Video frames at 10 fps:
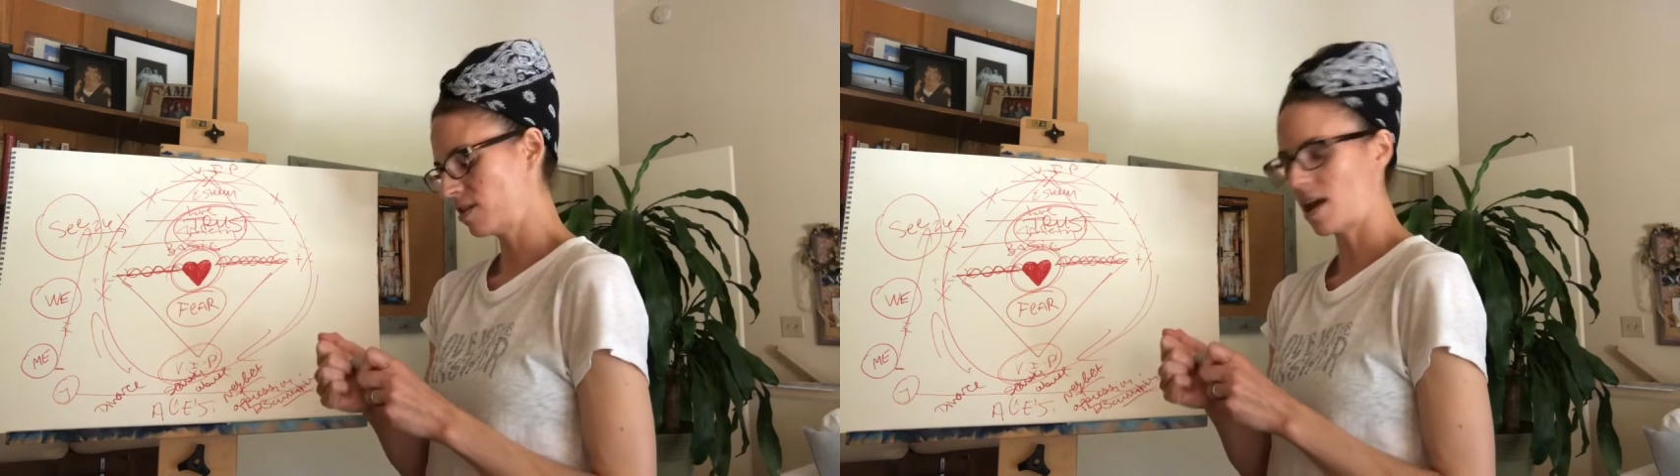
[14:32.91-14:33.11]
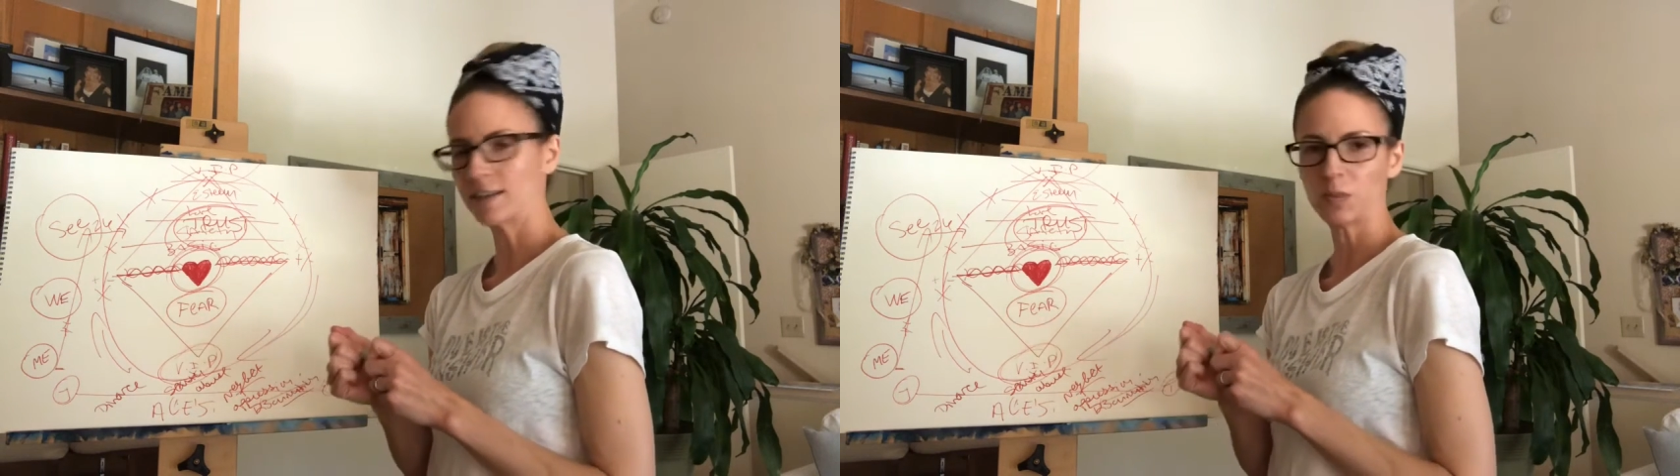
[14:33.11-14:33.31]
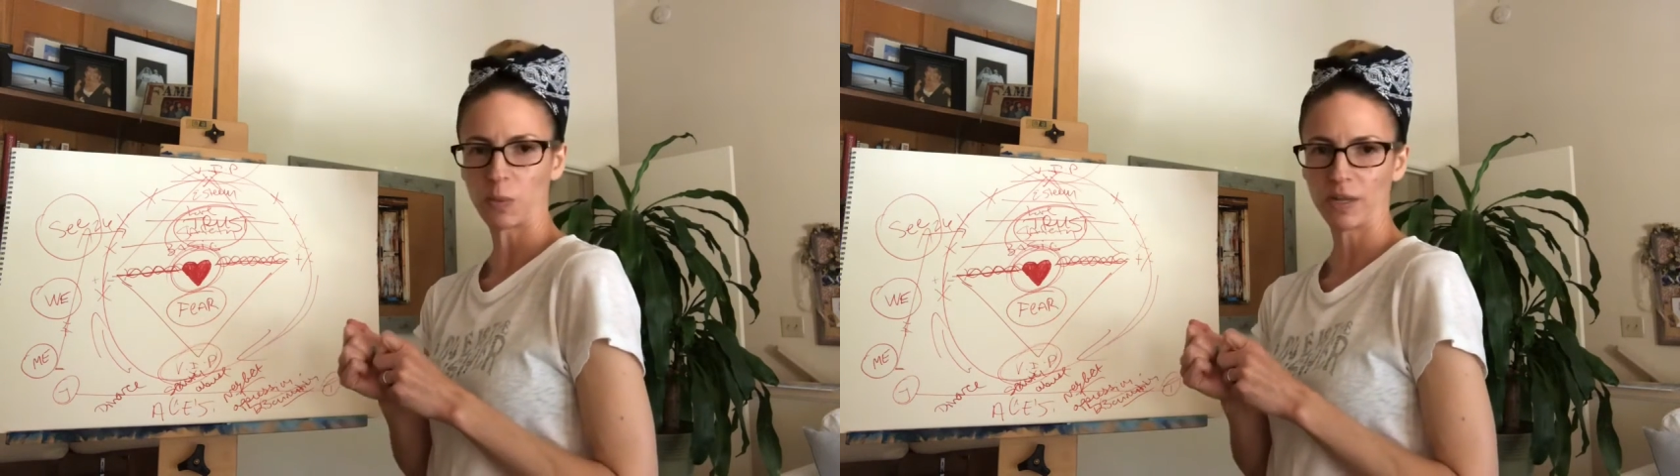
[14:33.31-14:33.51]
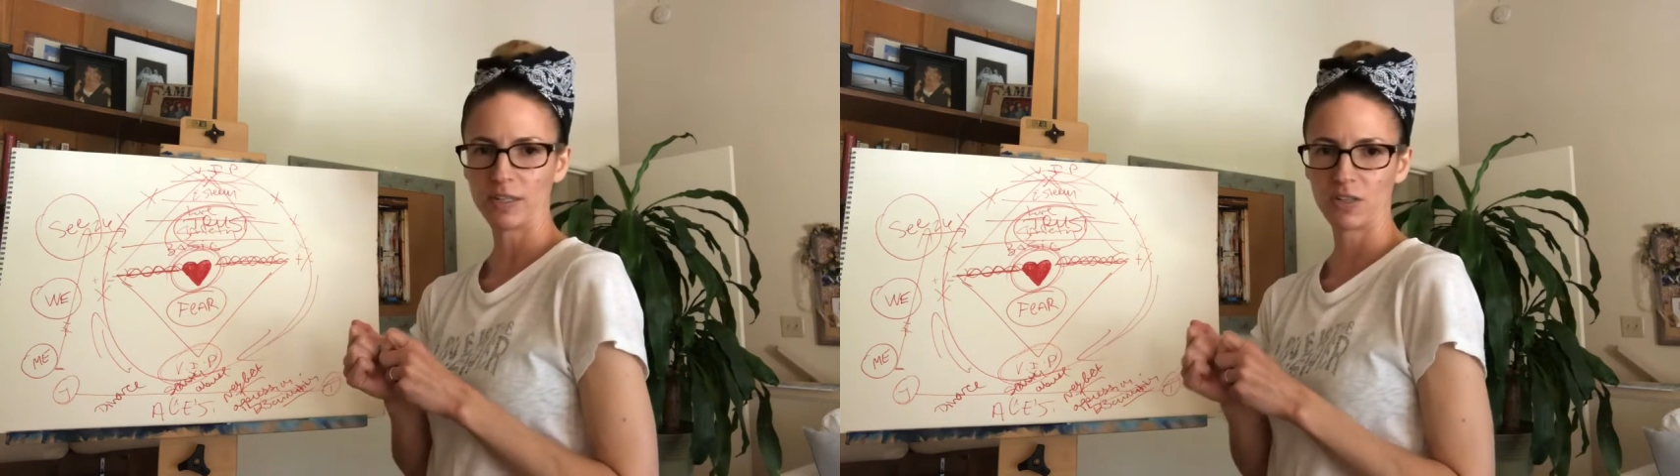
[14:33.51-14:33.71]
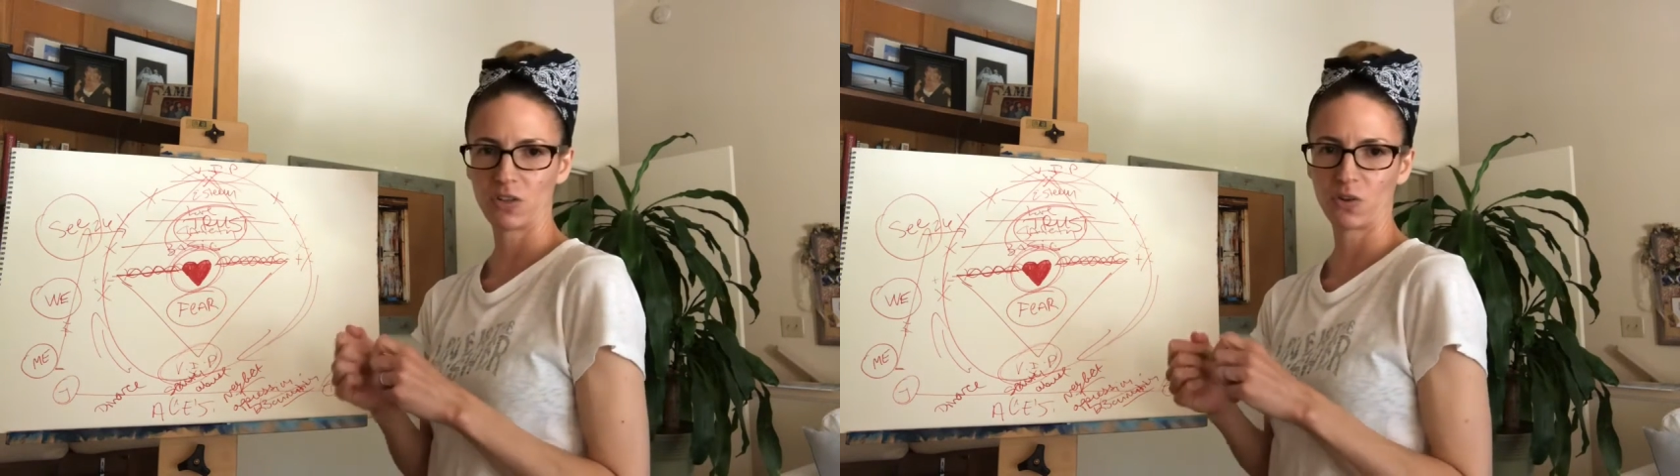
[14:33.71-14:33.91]
has
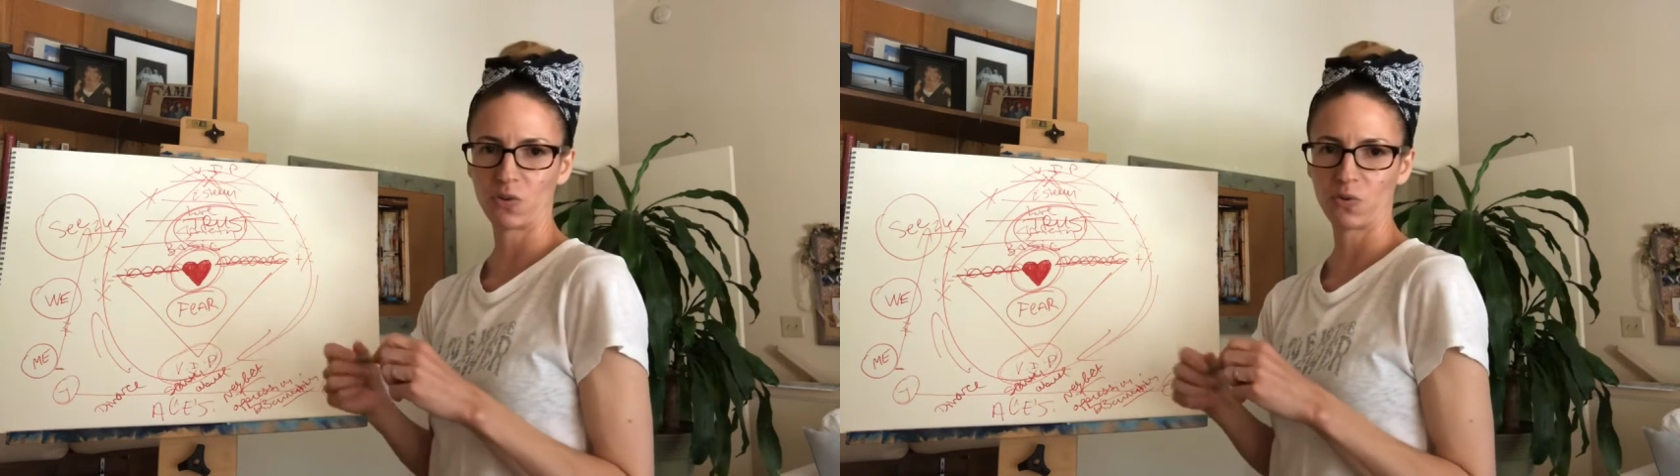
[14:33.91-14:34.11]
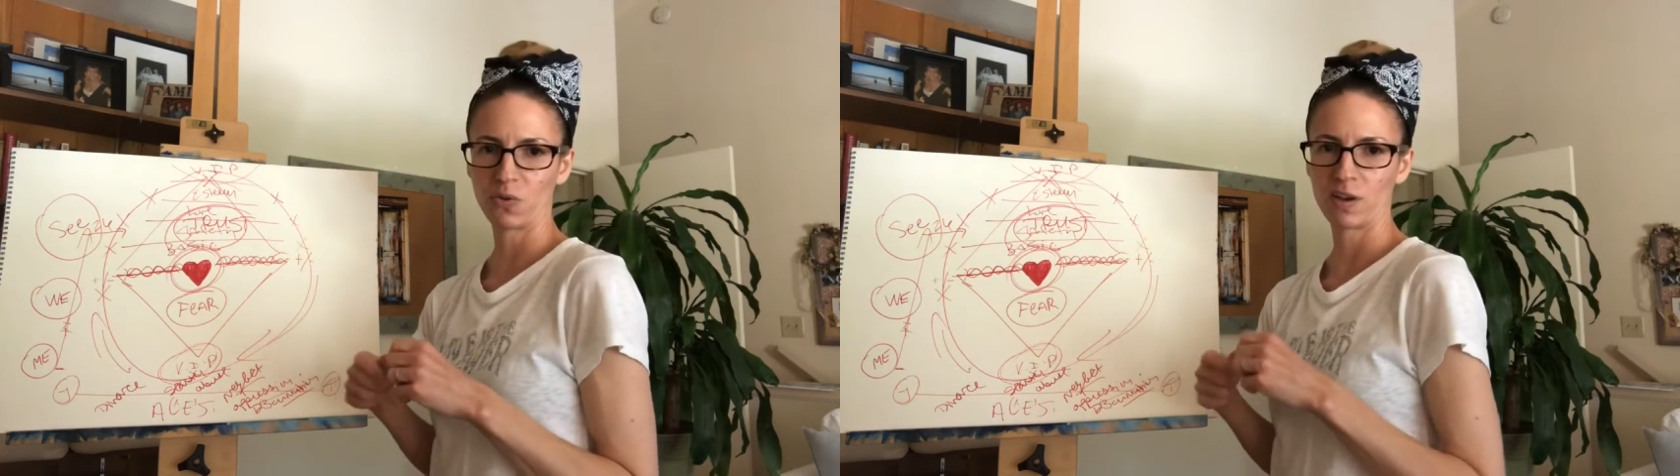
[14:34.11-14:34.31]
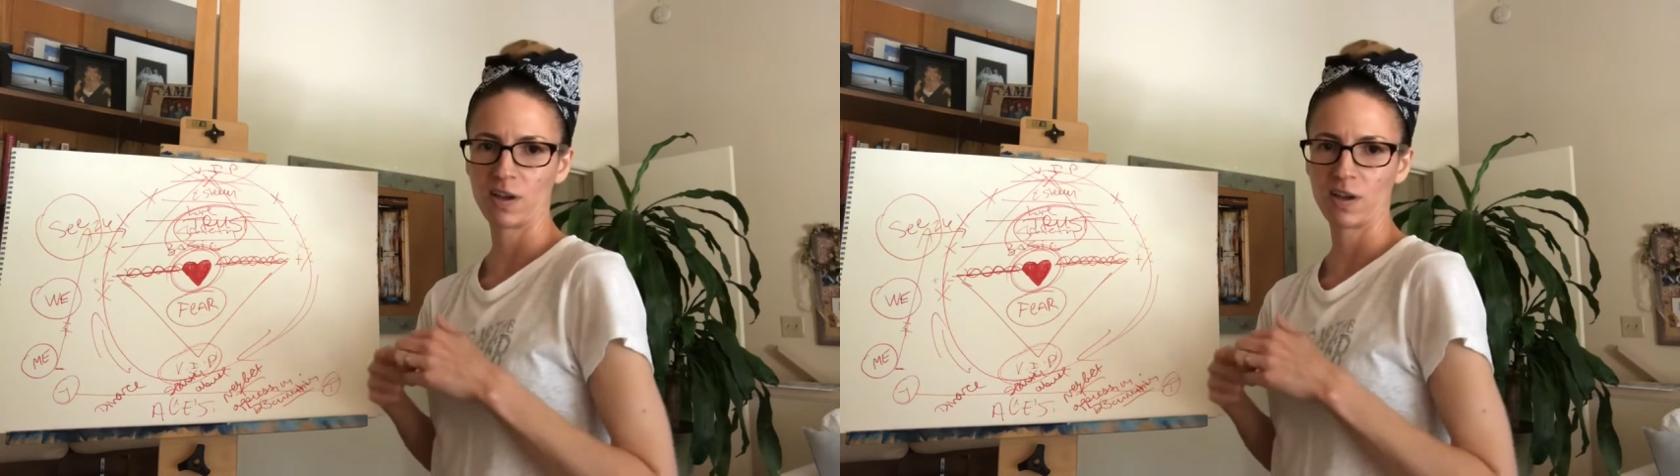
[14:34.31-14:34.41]
been to